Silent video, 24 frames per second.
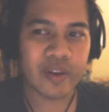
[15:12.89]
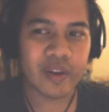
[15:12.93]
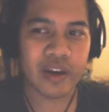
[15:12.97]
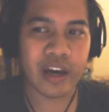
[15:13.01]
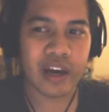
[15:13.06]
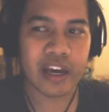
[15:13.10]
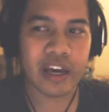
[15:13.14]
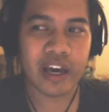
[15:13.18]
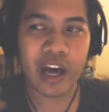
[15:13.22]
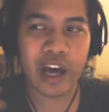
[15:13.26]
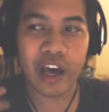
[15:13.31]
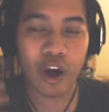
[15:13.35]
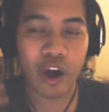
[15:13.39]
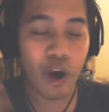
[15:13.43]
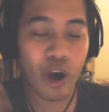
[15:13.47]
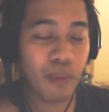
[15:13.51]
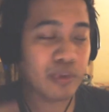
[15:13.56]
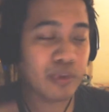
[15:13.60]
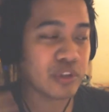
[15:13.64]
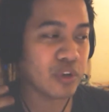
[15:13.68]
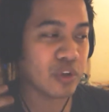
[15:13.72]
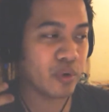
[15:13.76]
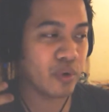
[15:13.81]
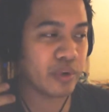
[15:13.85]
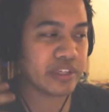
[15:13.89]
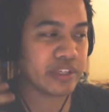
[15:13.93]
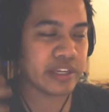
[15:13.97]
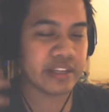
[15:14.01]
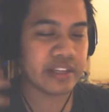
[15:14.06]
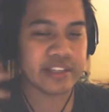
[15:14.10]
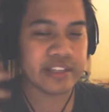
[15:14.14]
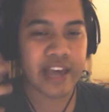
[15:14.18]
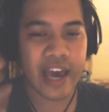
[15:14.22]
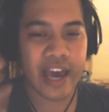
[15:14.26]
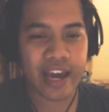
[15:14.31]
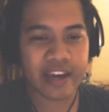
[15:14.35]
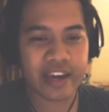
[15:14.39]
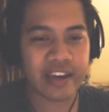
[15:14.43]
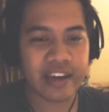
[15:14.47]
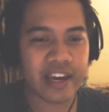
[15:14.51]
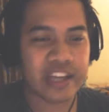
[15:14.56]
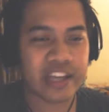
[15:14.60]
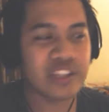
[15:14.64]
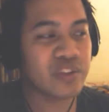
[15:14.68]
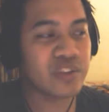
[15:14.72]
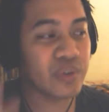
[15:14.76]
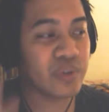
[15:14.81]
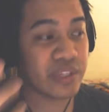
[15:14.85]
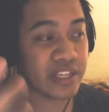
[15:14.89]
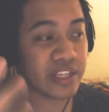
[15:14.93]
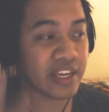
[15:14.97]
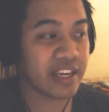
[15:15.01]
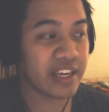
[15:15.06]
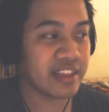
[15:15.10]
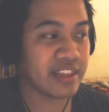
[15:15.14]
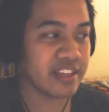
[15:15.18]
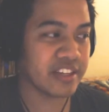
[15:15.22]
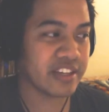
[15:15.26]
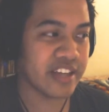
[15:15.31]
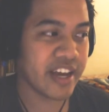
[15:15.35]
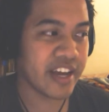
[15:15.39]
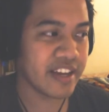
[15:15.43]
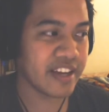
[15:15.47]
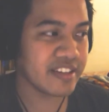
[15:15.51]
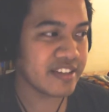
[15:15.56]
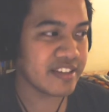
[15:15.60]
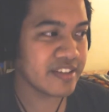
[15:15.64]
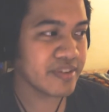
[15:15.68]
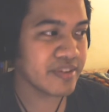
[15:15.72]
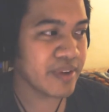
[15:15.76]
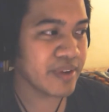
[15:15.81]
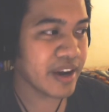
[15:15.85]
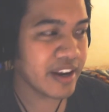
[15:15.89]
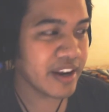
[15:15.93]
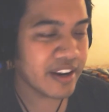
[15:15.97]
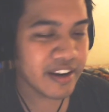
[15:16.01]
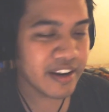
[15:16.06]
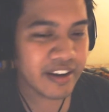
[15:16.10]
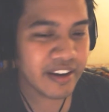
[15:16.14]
I almost always attack as soon as I get the chance, right?